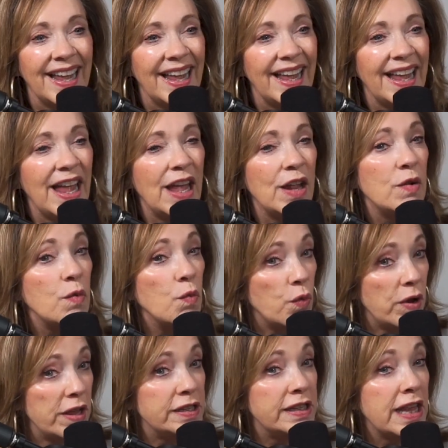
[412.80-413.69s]
And
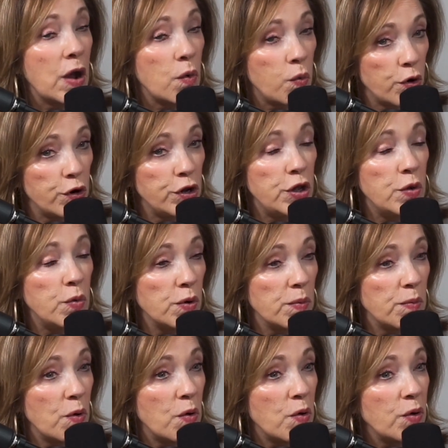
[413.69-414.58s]
is that where you were
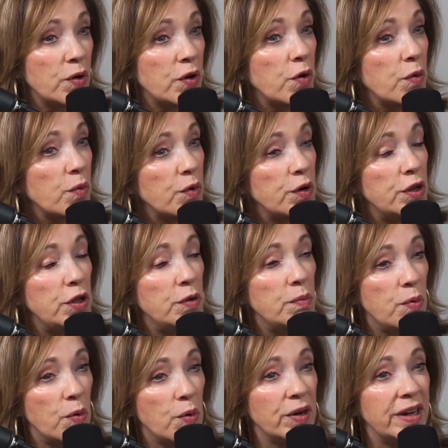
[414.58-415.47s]
born or were you
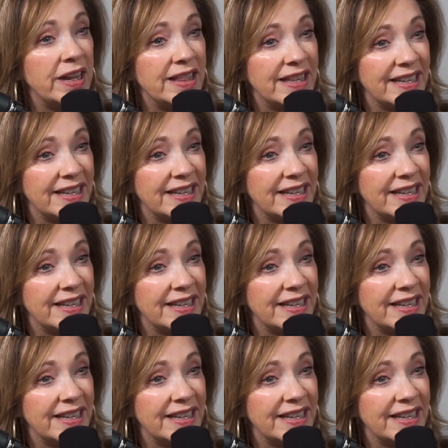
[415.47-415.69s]
born in the